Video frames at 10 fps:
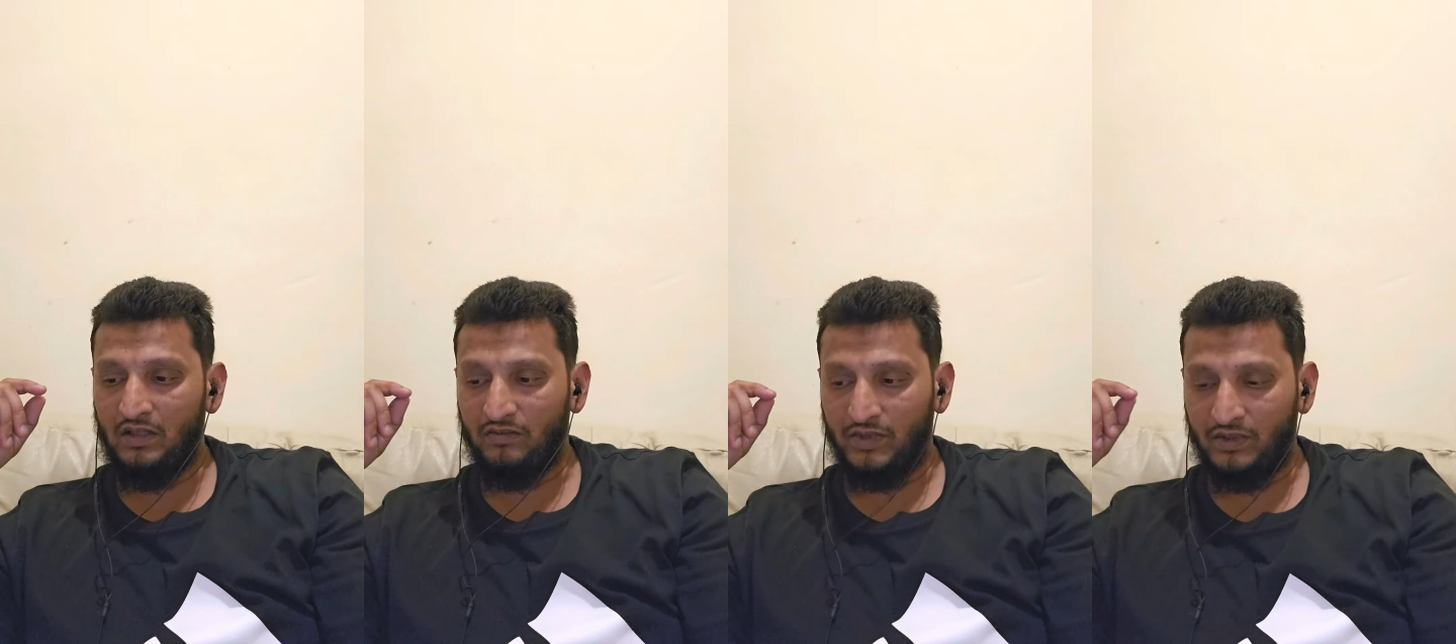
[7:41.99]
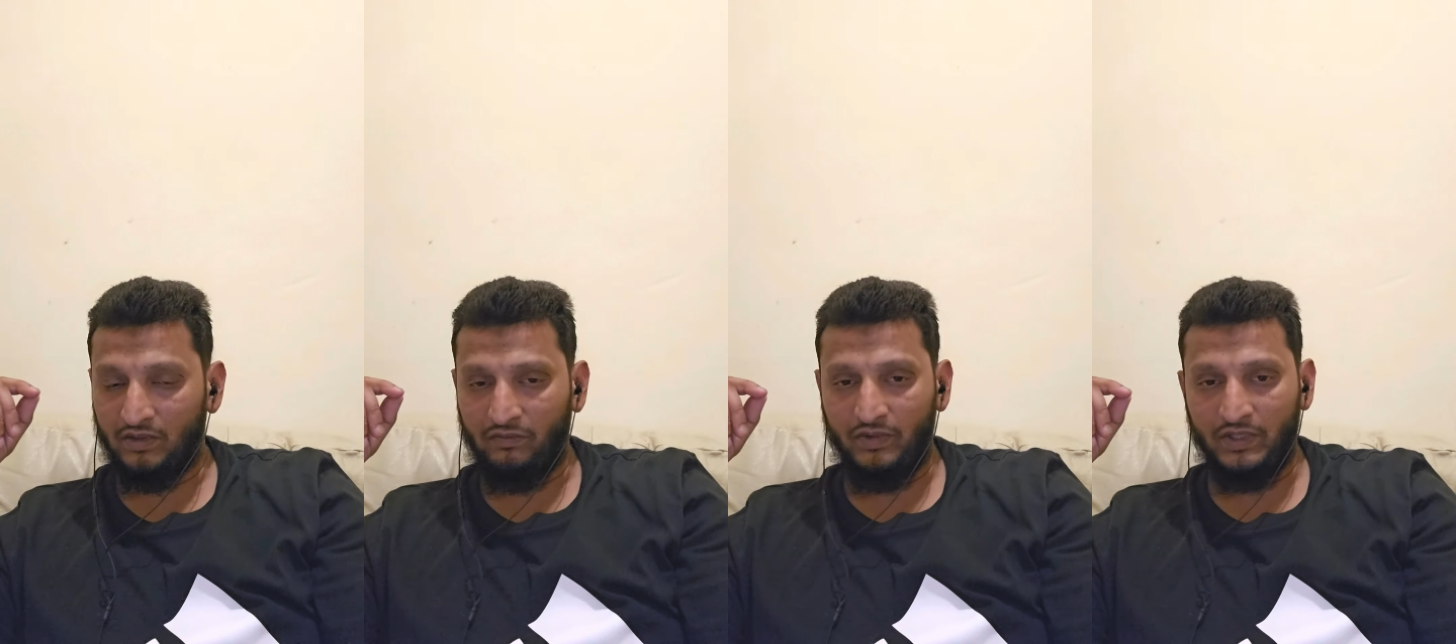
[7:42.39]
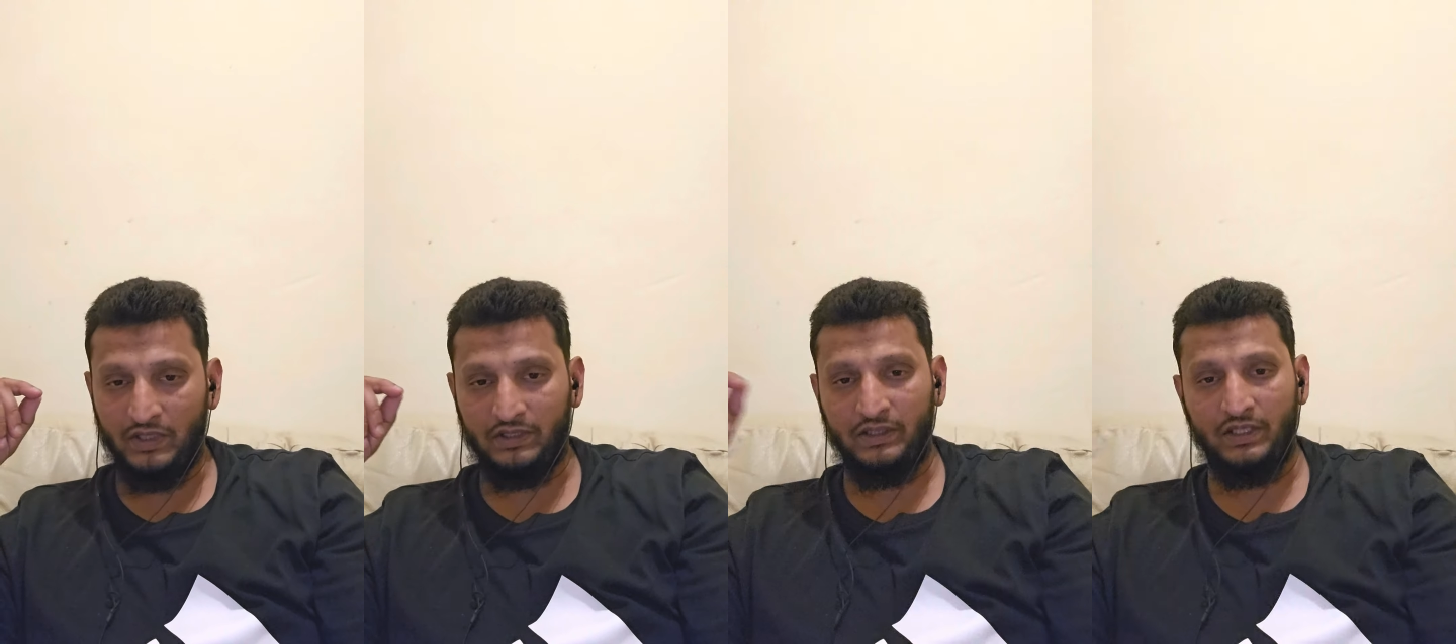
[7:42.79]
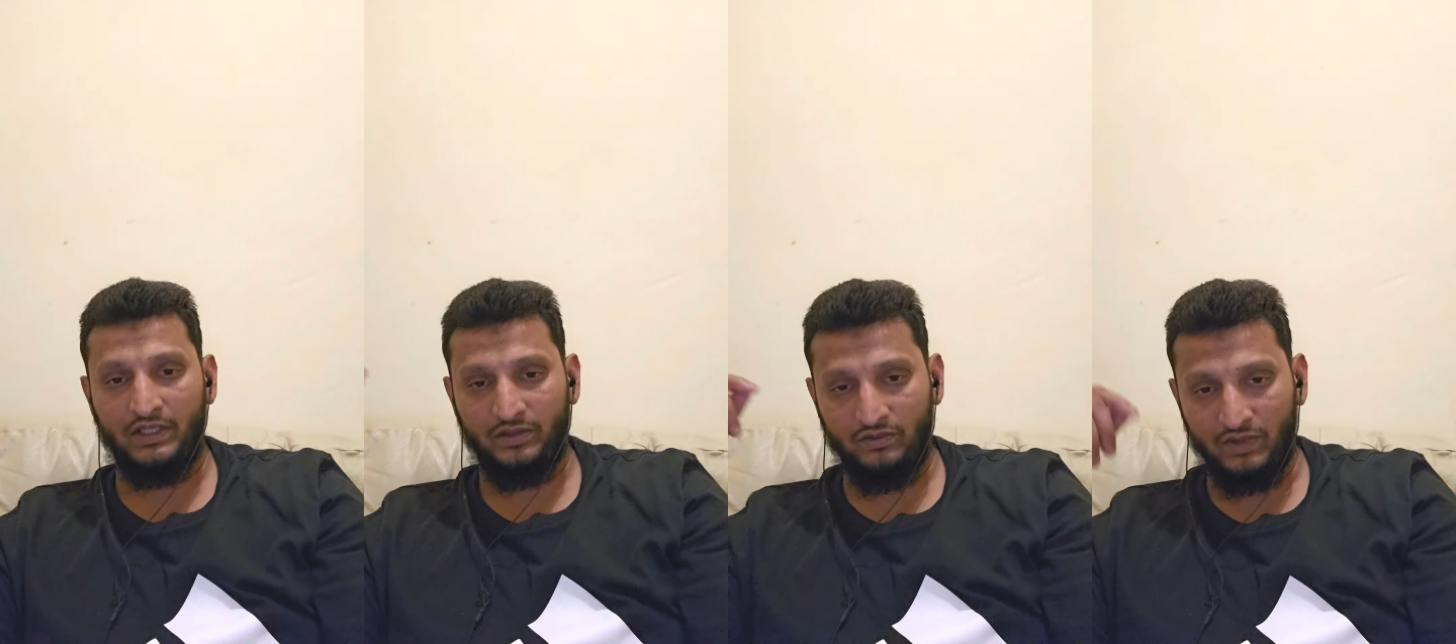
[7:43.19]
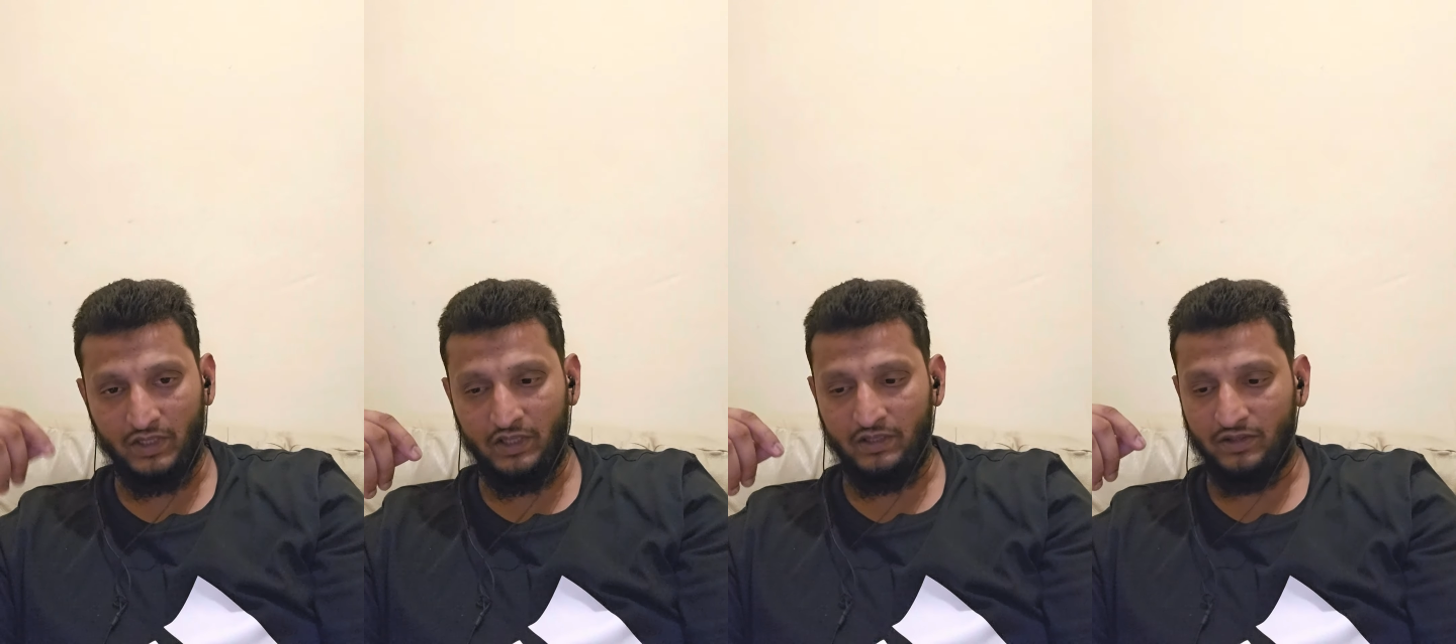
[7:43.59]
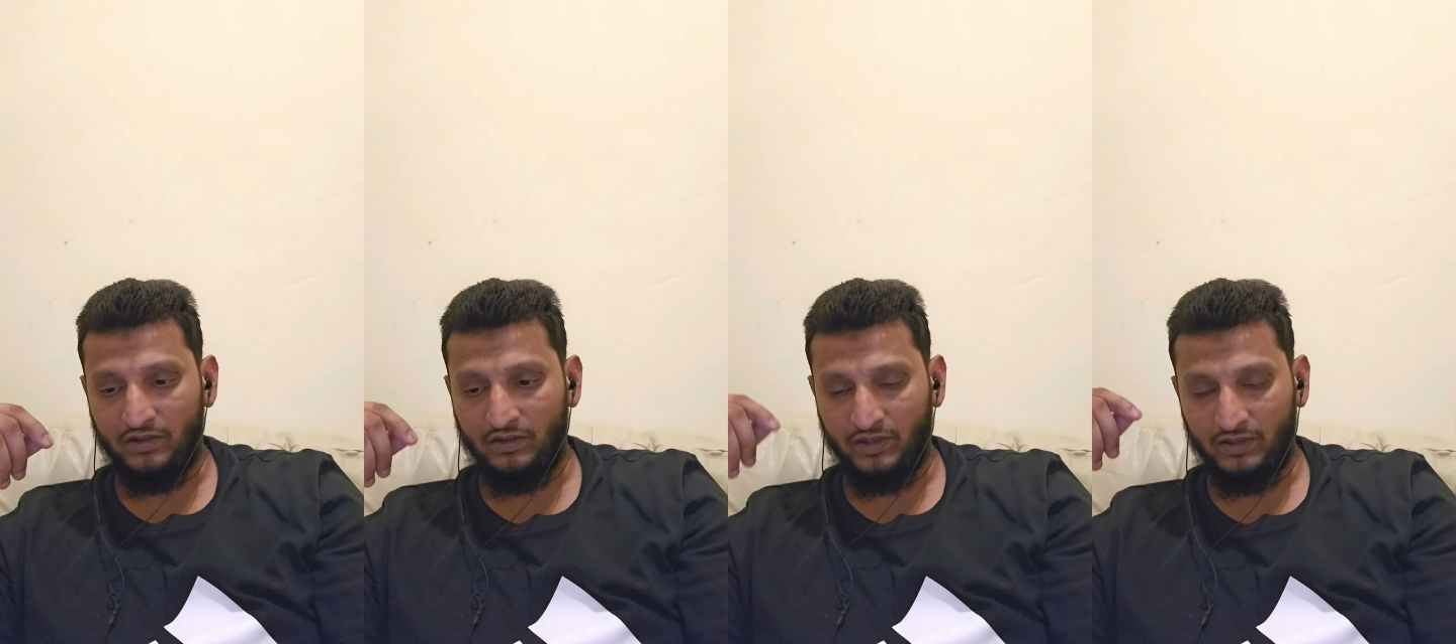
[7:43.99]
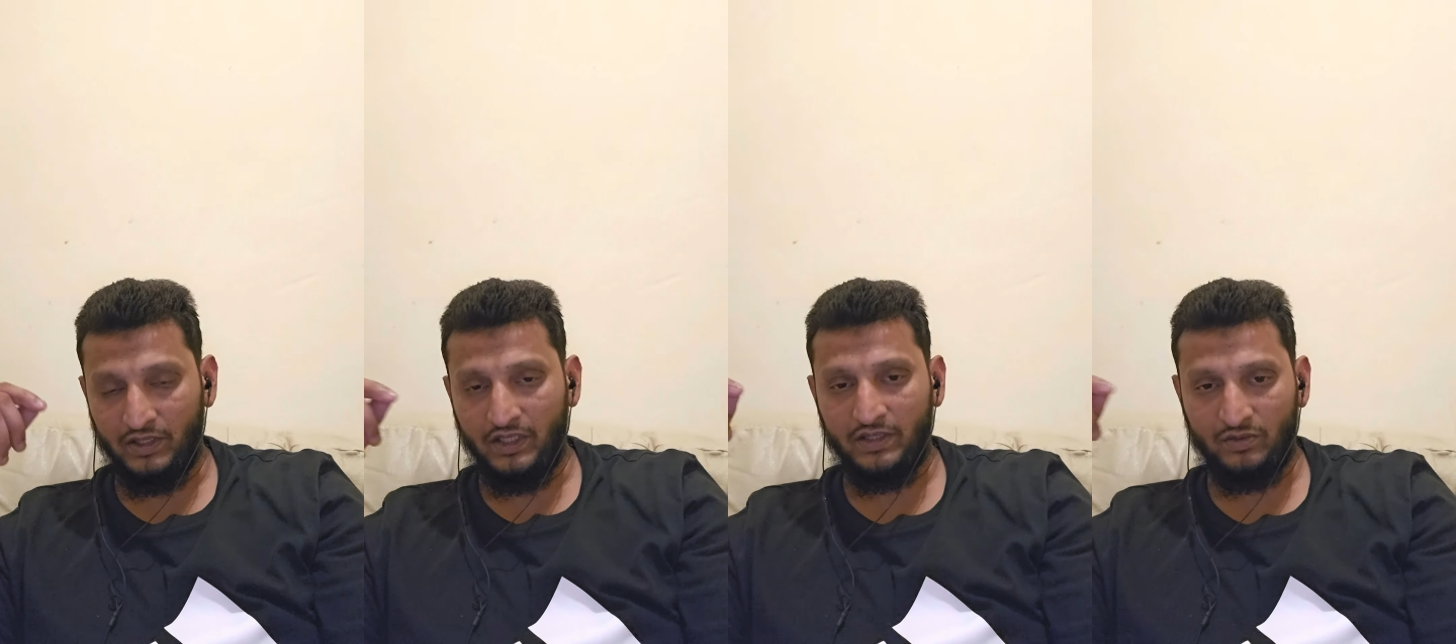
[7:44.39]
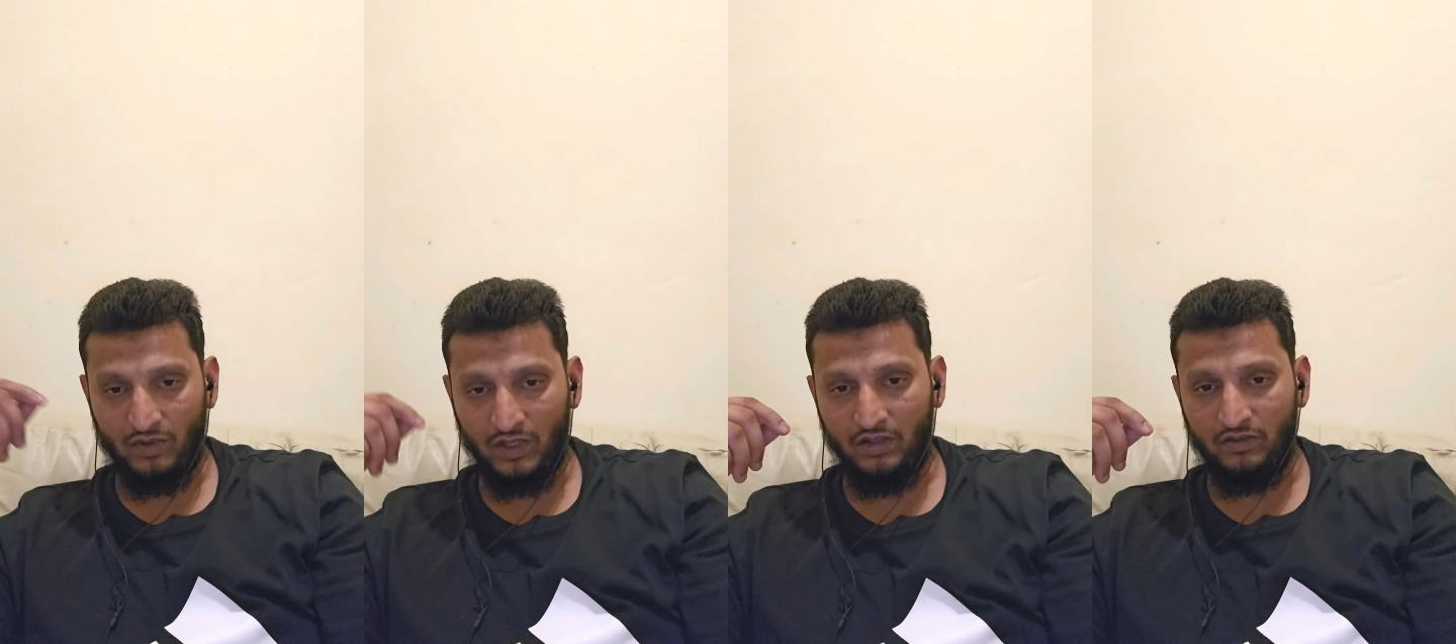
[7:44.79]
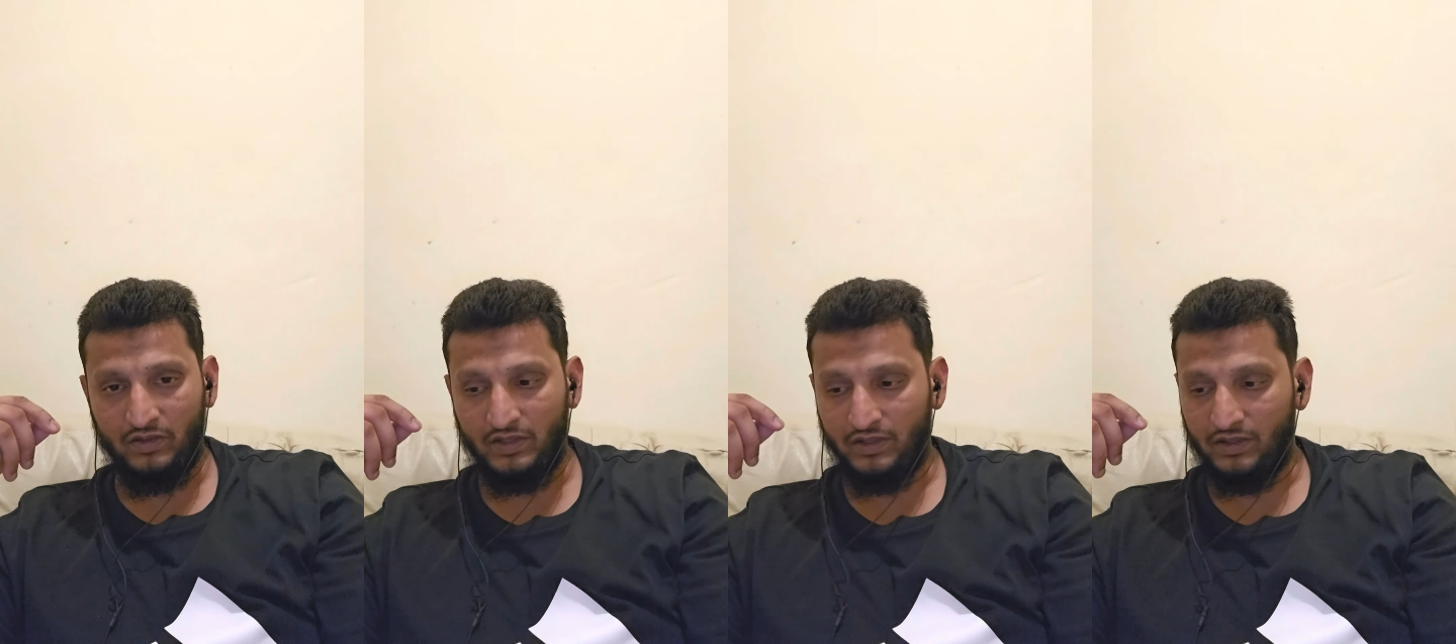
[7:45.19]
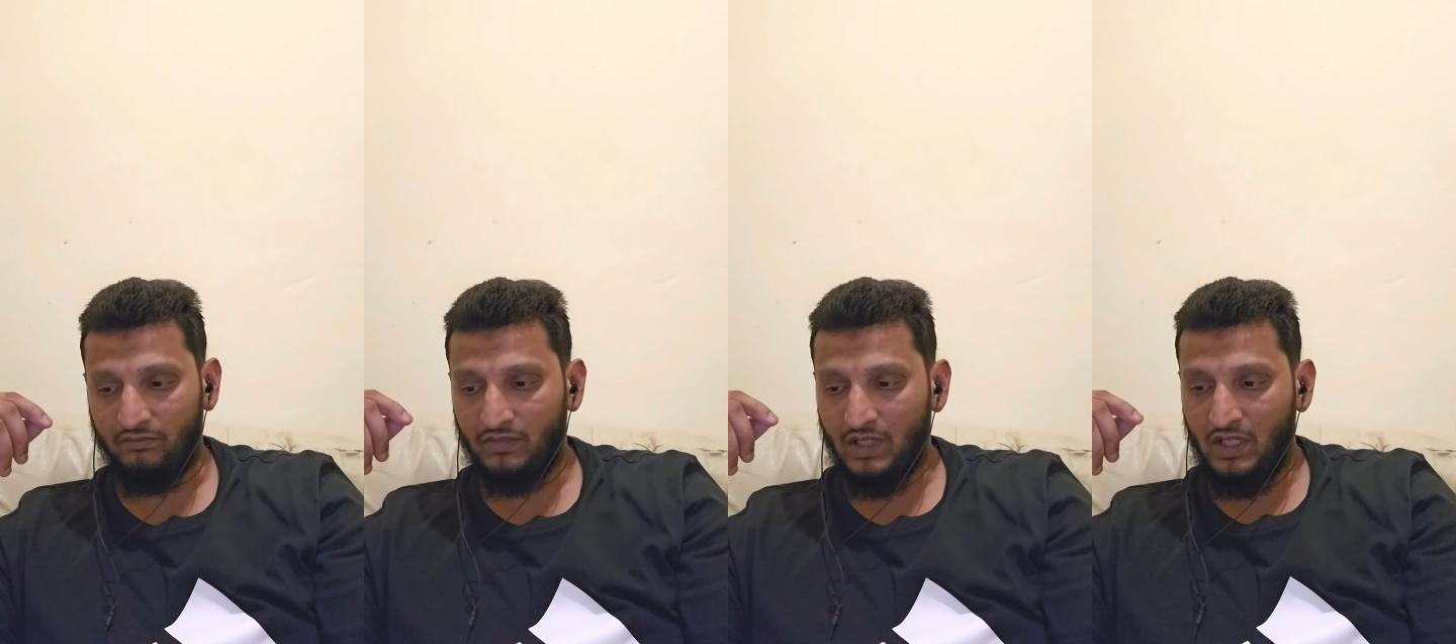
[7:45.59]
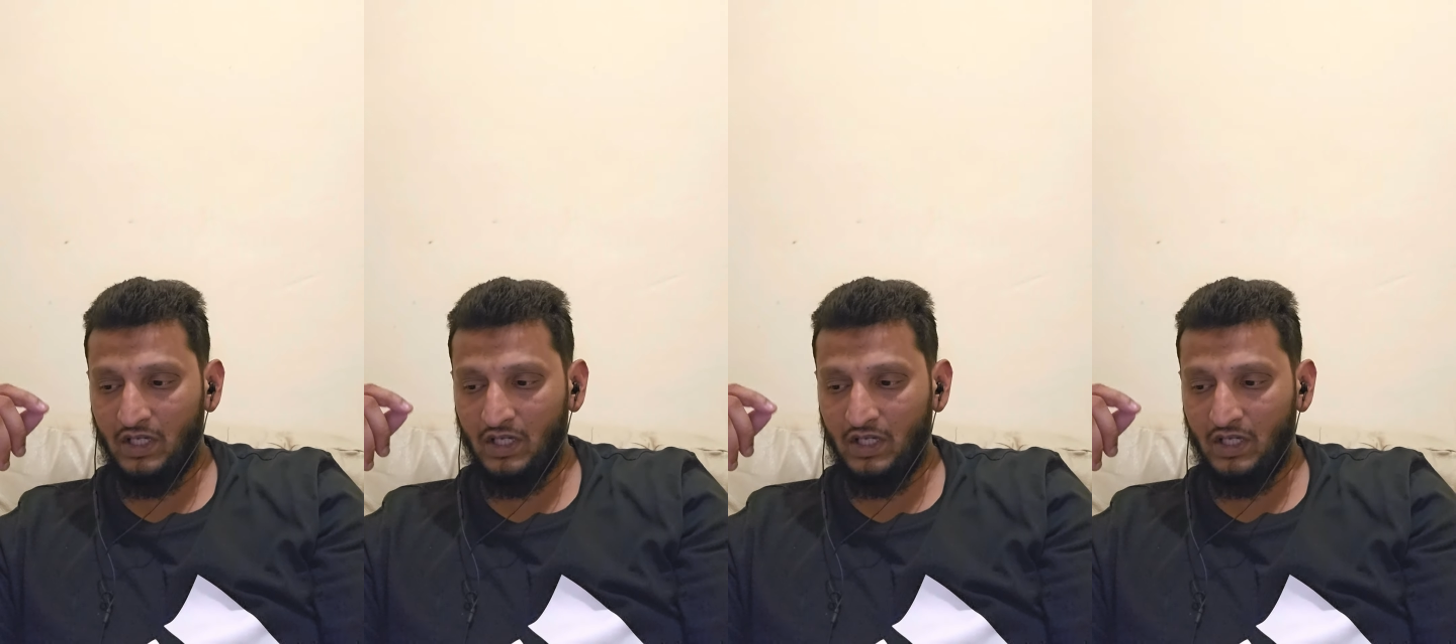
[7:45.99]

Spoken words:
of the software that needs to run on your system.